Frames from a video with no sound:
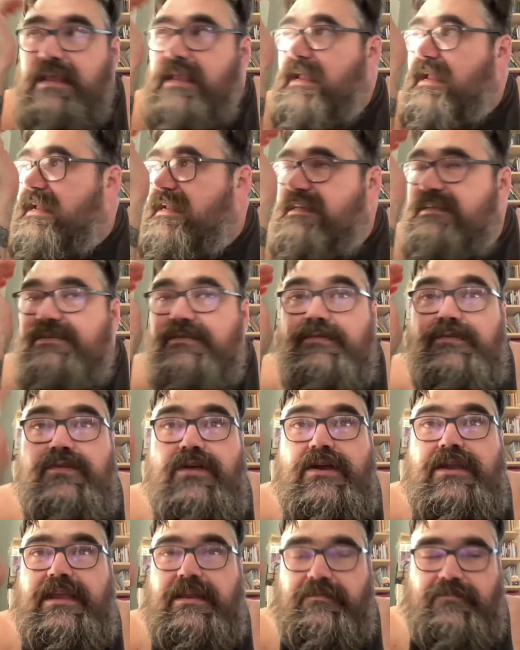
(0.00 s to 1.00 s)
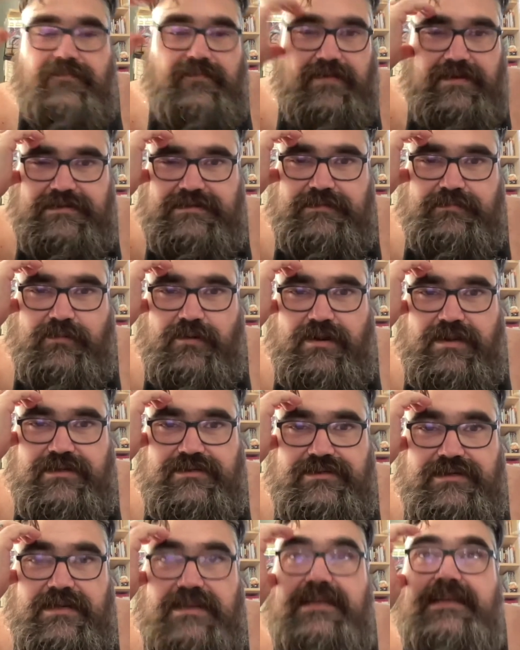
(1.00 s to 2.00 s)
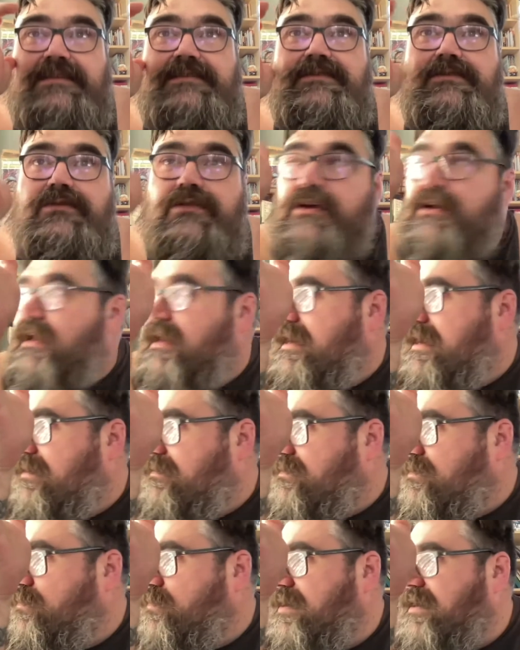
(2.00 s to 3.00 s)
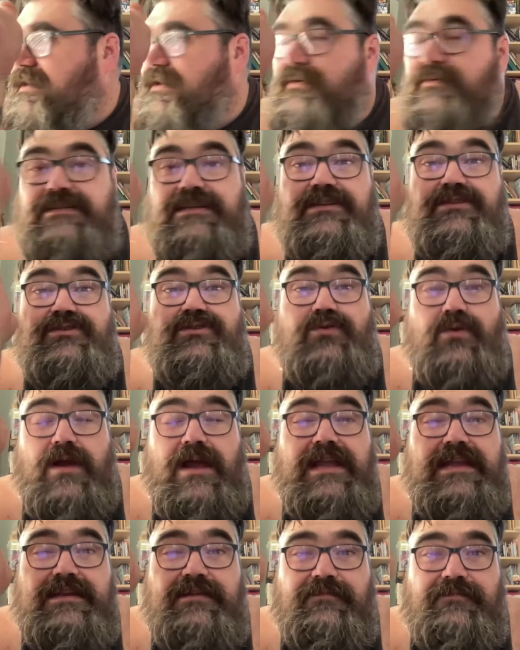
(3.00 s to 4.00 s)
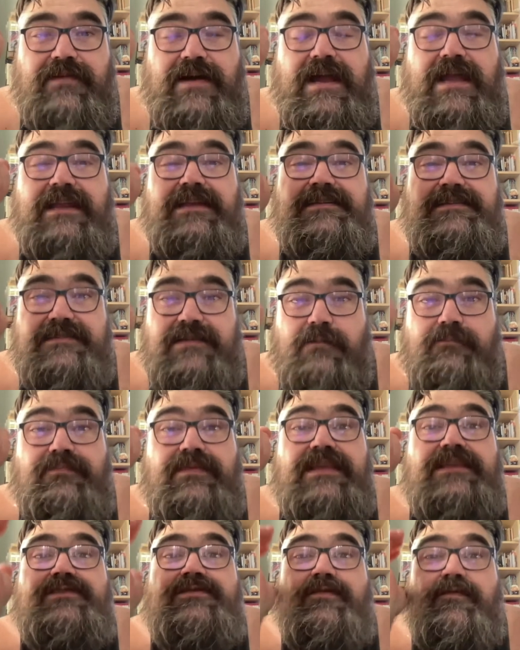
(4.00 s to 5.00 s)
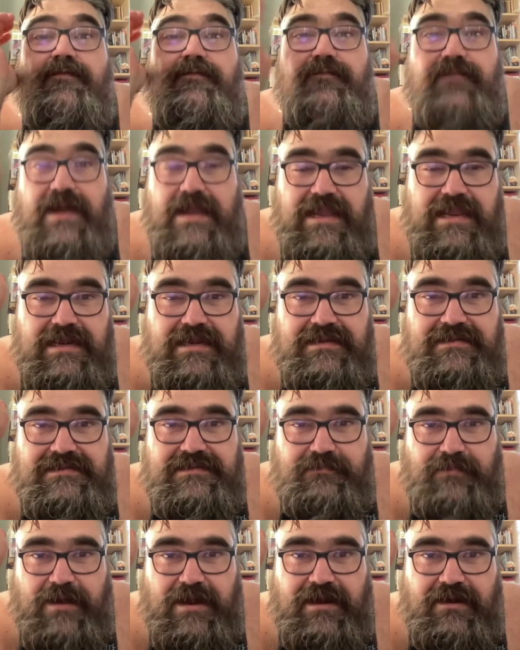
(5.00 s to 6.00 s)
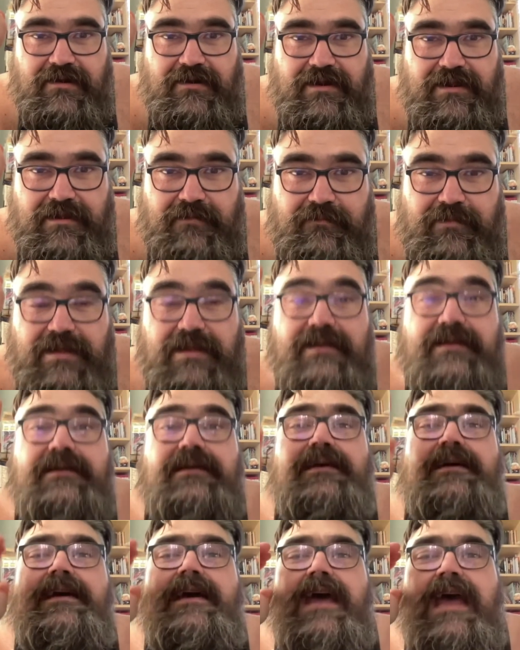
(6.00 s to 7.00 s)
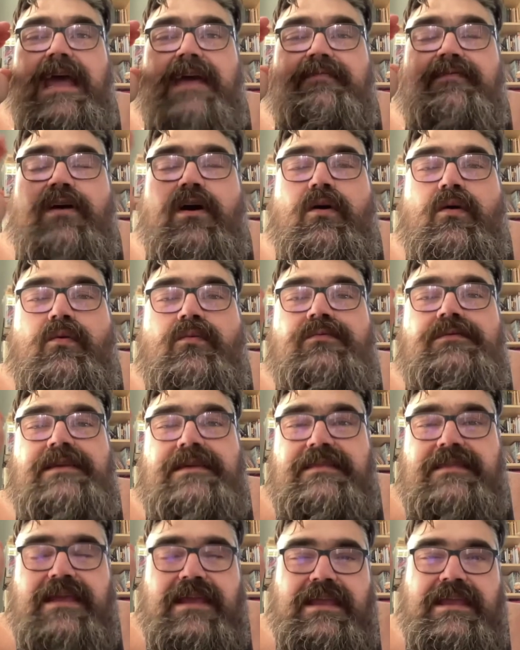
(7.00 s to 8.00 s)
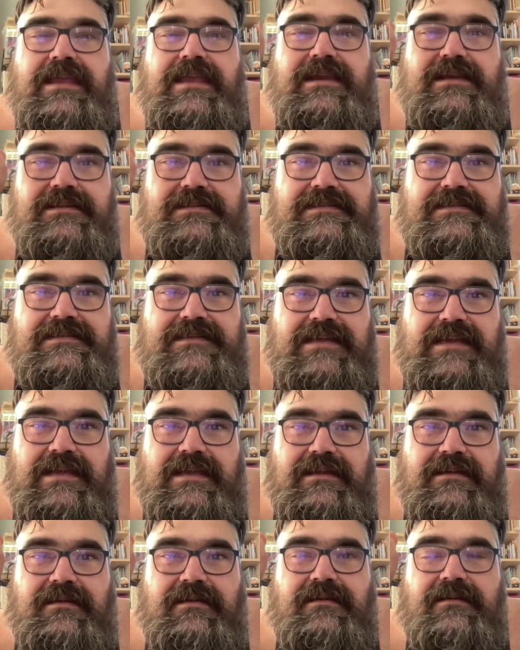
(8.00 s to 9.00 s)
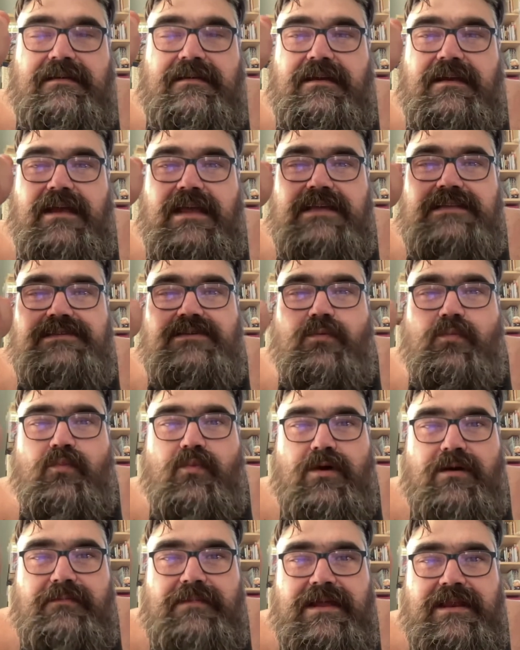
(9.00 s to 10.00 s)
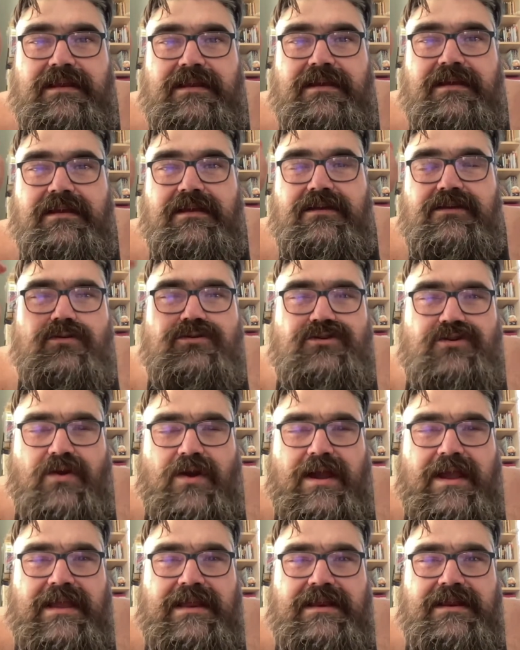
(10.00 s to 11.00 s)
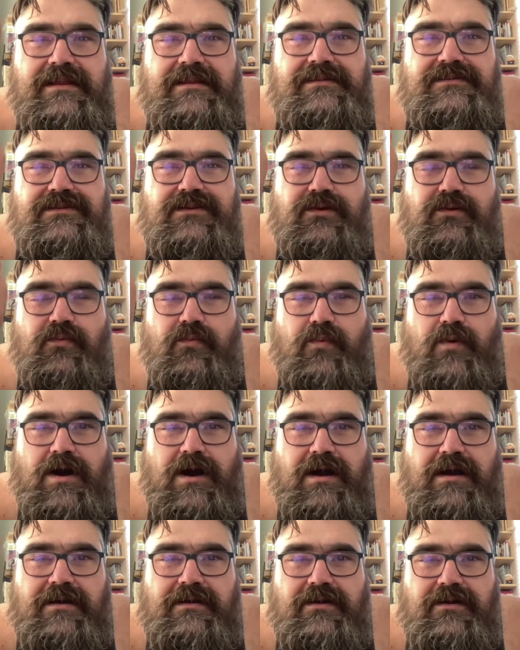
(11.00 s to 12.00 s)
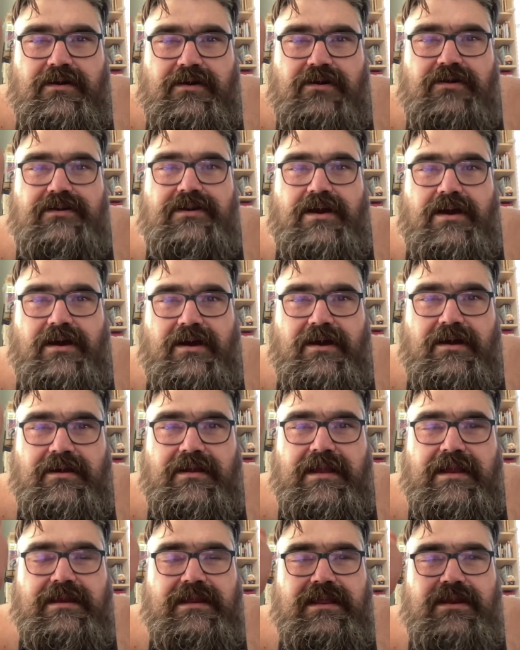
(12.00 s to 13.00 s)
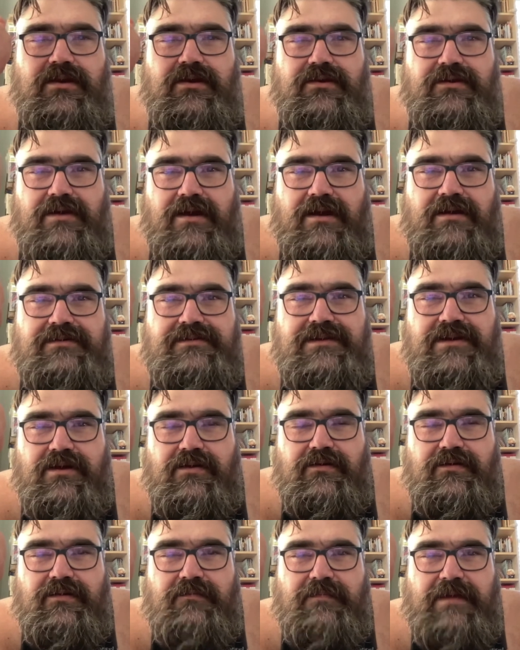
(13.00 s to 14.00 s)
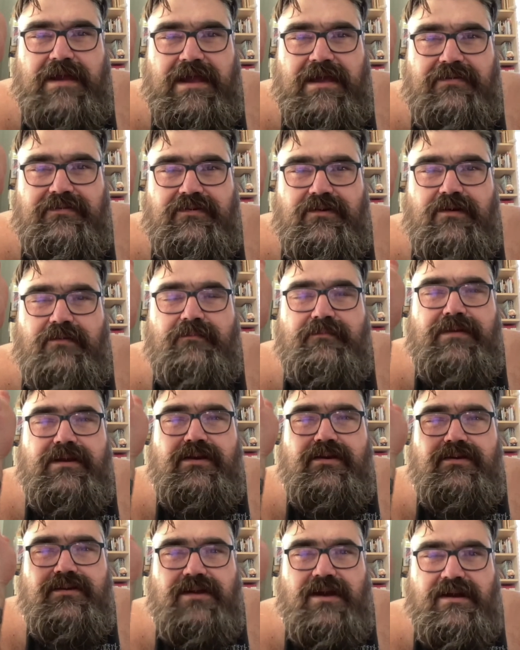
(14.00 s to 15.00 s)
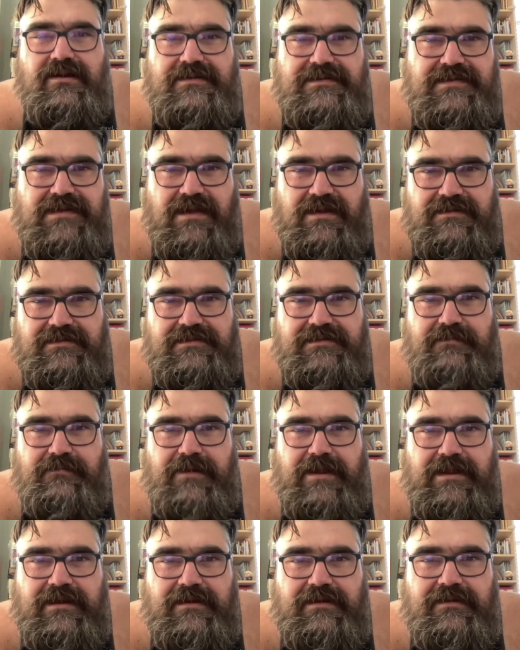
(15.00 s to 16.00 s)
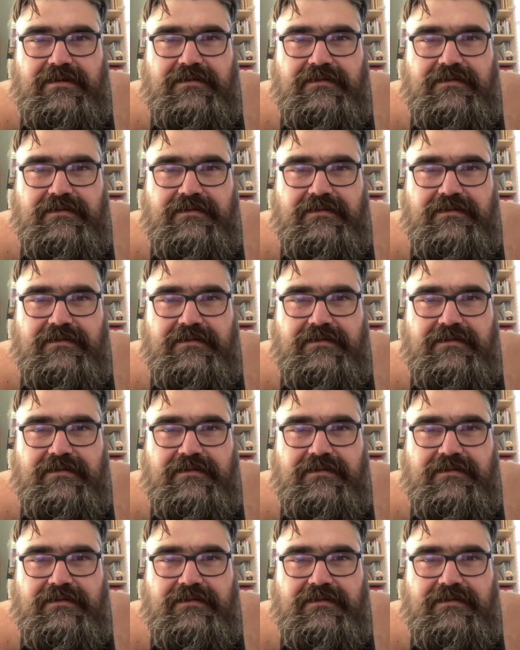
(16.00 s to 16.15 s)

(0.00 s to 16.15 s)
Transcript: He's looking for inspiration. He's looking out the windows. He's trying to find something to fucking inspire him. And the only thing he can see is a woman trying to walk her dog and get her dog to go to the bathroom, but her dog's constipated.